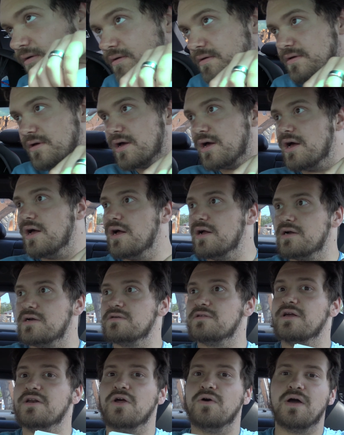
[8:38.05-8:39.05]

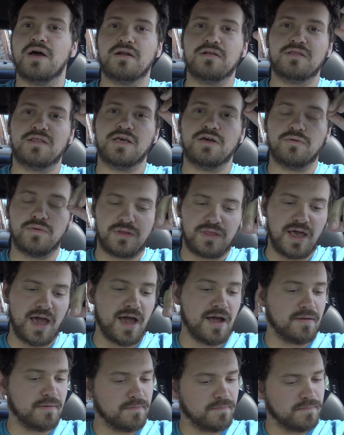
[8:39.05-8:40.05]
because I know how to deal with
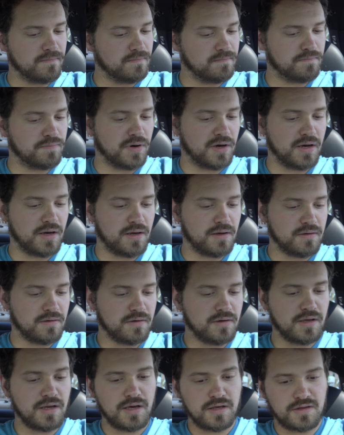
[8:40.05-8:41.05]
that, but
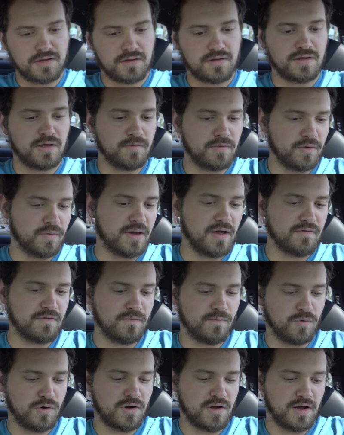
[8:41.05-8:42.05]
that's something we have to
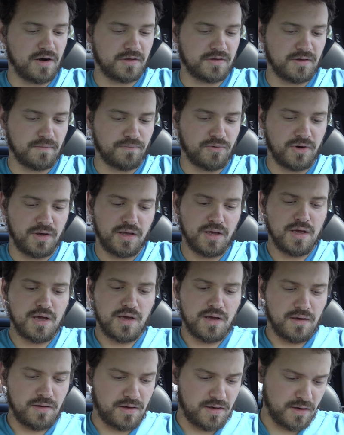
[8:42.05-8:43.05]
work on at some point,
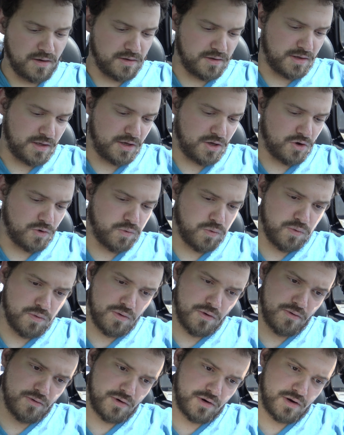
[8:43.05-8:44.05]
because he
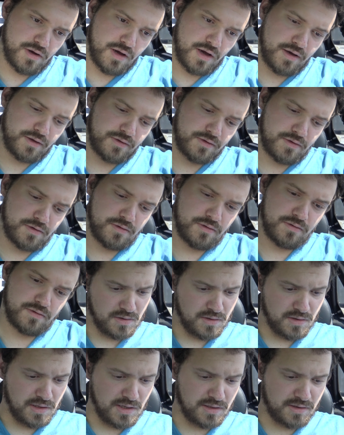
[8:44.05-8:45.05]
quoted us,
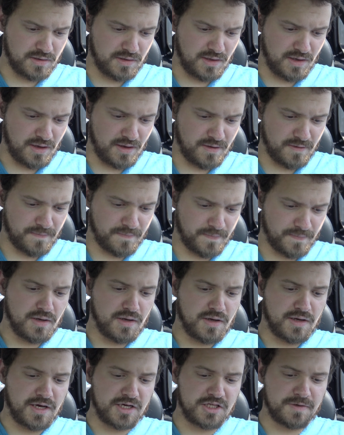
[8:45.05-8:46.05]
let's see,
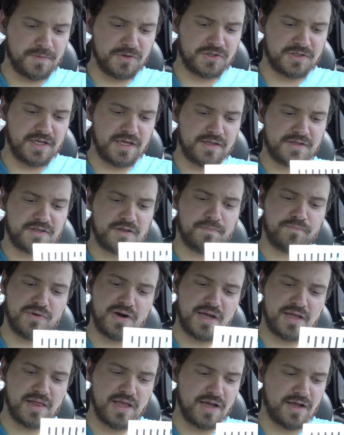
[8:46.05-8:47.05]
customer states the
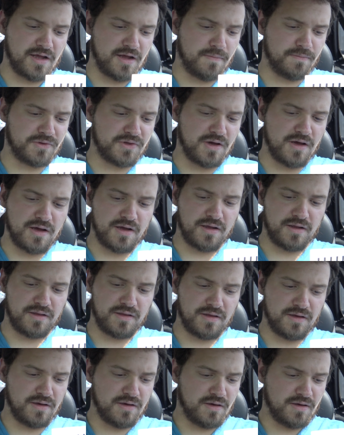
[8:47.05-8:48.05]
brake light comes
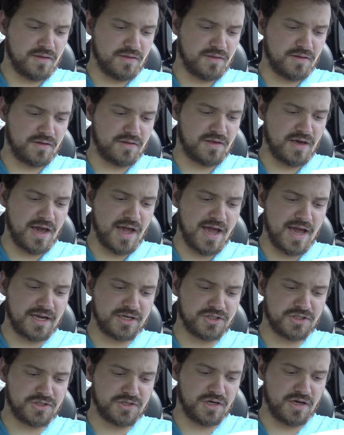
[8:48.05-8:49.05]
on the
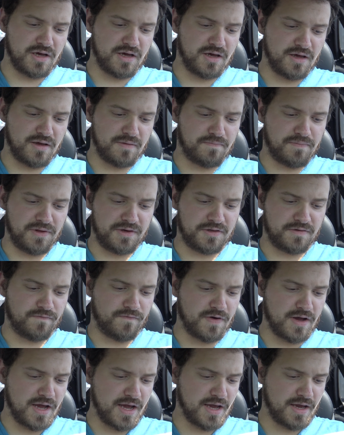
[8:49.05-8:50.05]
dash, please
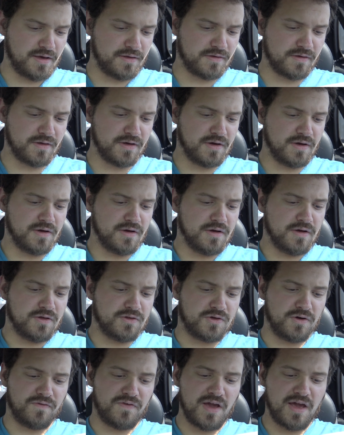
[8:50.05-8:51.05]
advise.
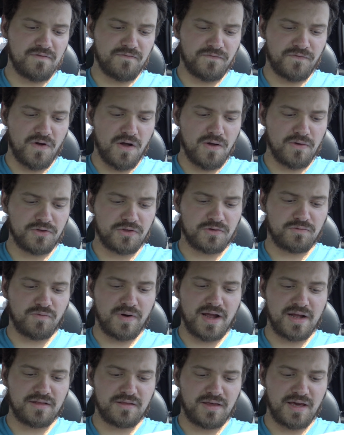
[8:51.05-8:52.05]
Surveyed faults,
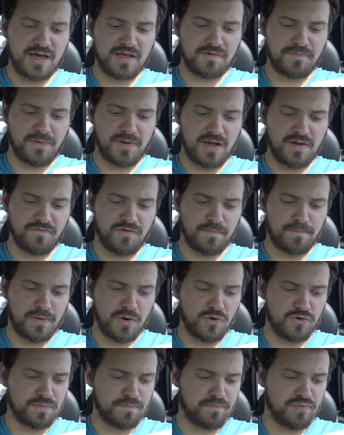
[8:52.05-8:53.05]
ran test plan for
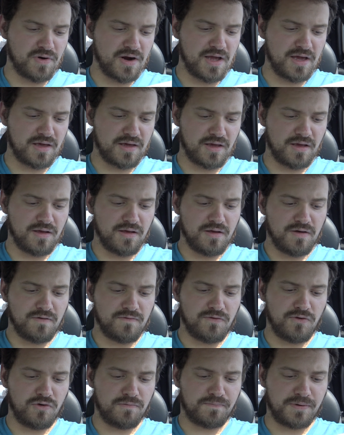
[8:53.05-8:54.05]
both brake
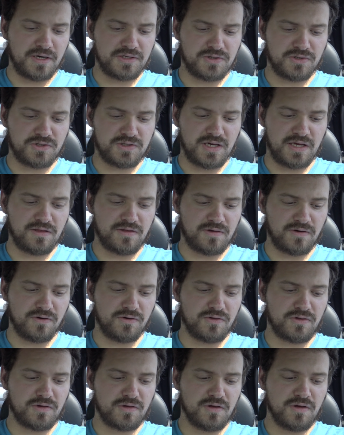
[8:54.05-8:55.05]
fluid pressure
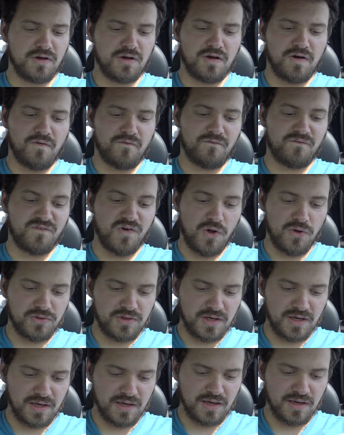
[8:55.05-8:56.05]
sensors.
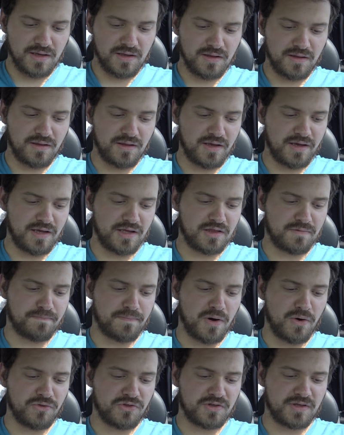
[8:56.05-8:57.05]
Faulting, needs
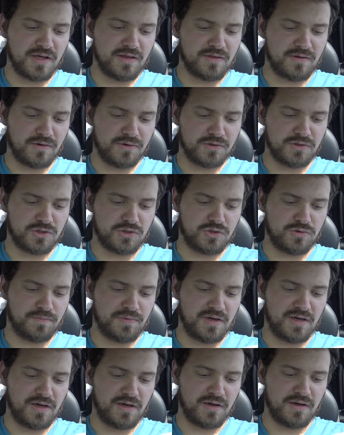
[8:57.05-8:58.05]
both sensors to
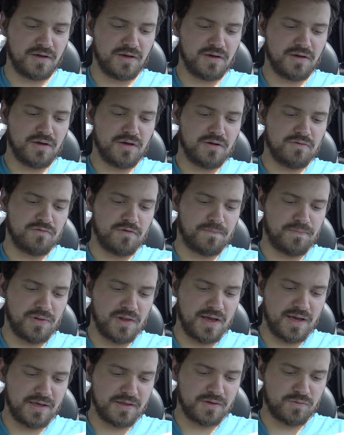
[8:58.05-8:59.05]
be
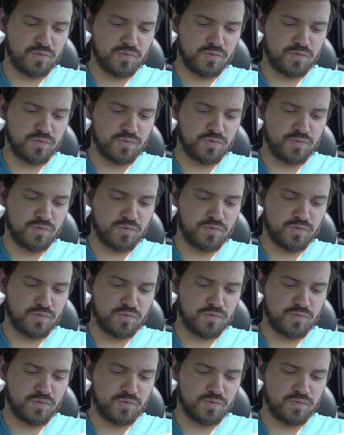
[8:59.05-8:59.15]
replaced,